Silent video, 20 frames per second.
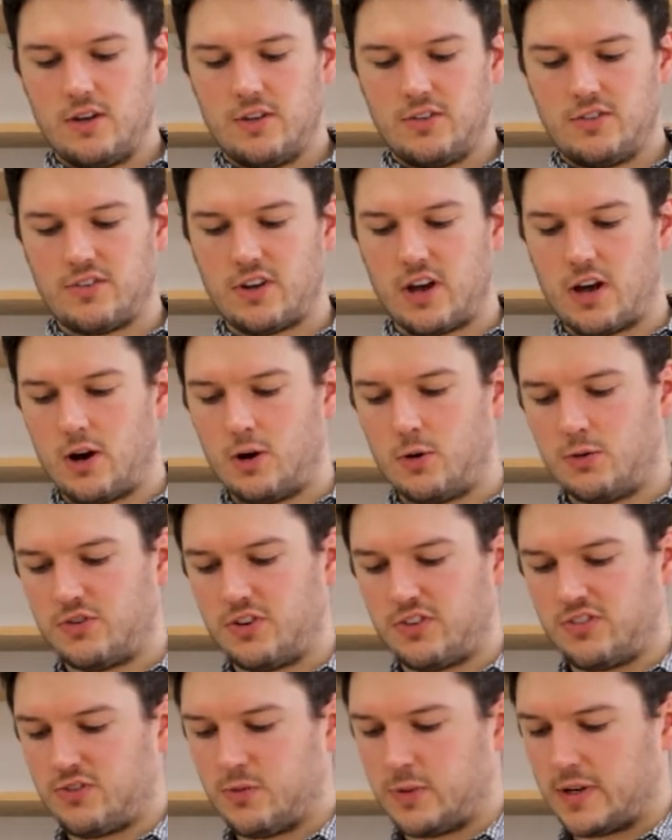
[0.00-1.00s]
So
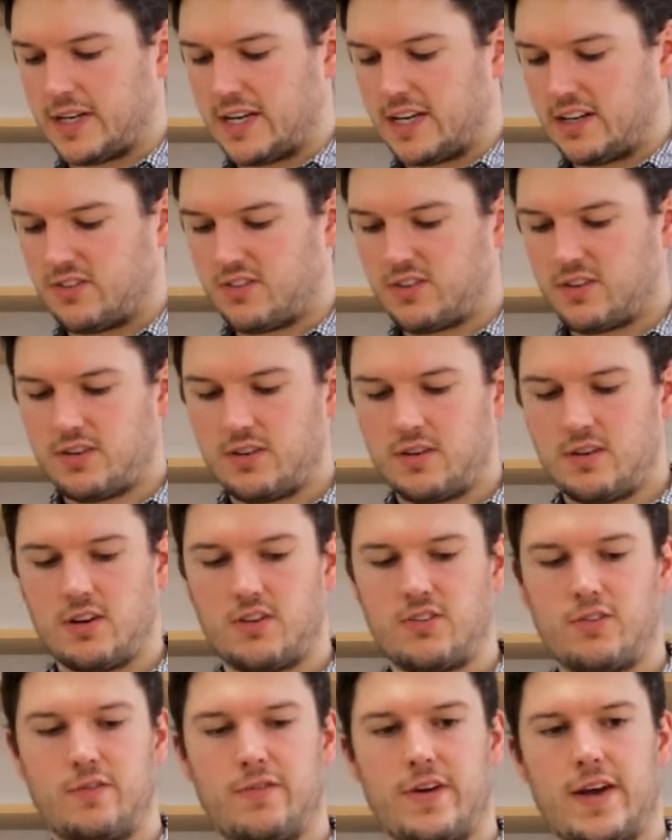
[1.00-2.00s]
just doing it
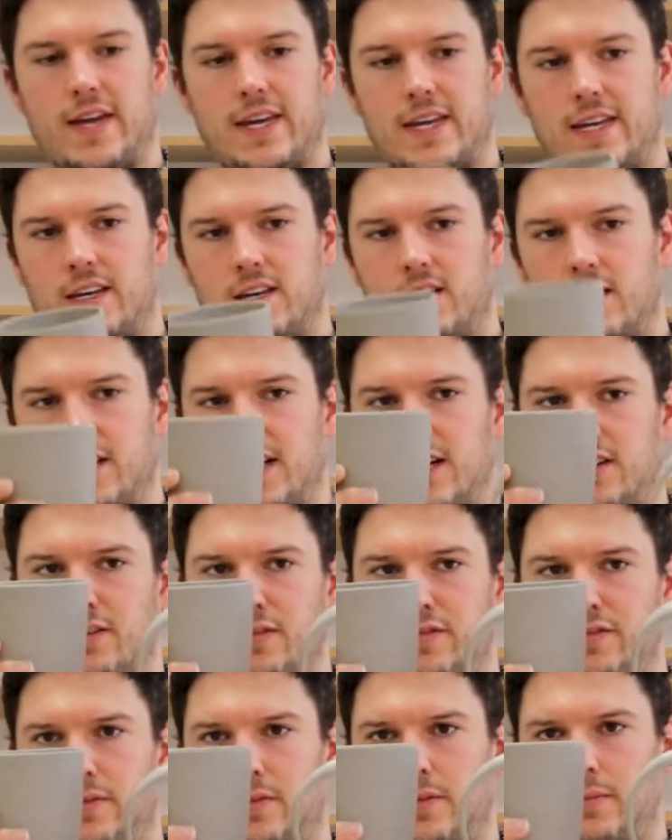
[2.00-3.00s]
as a vague kind
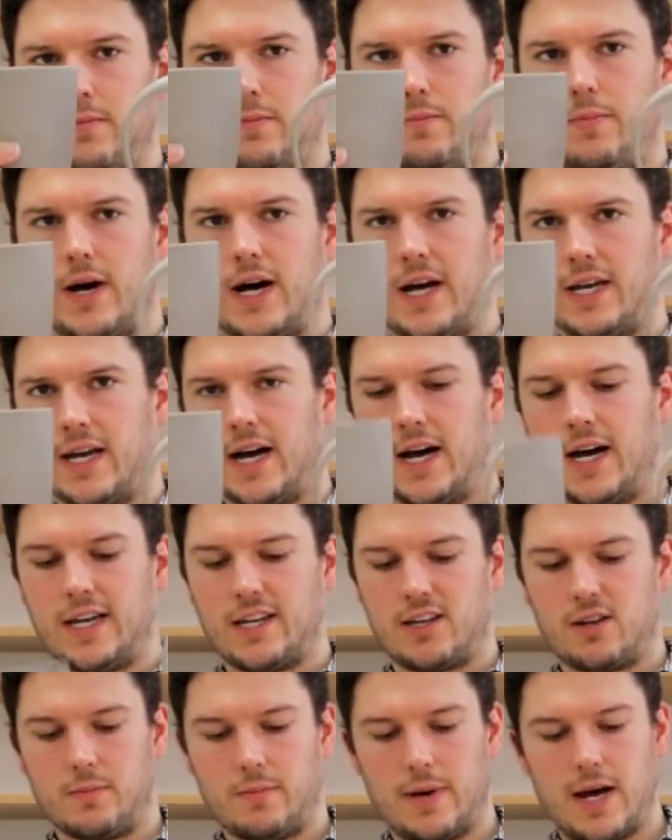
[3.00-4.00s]
of by
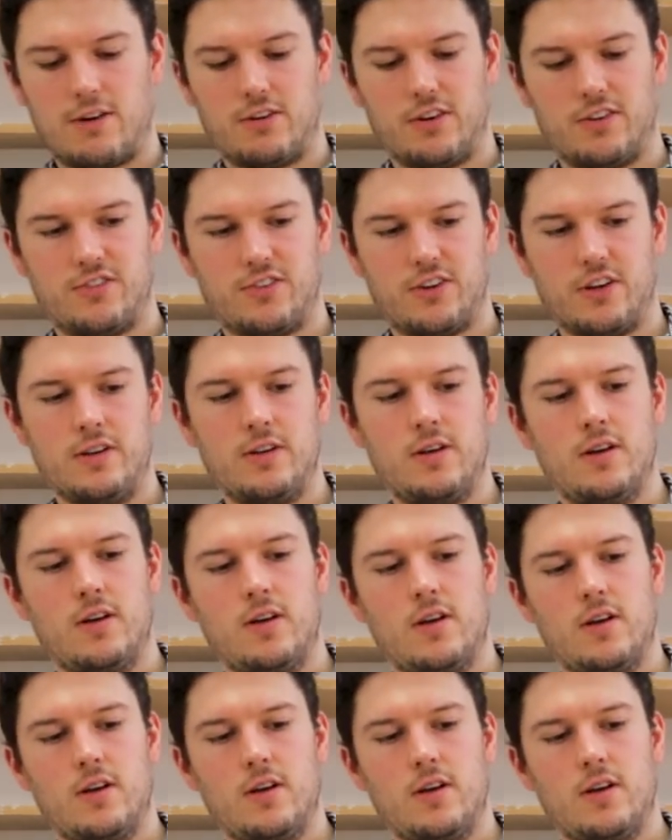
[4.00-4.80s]
eye comparison.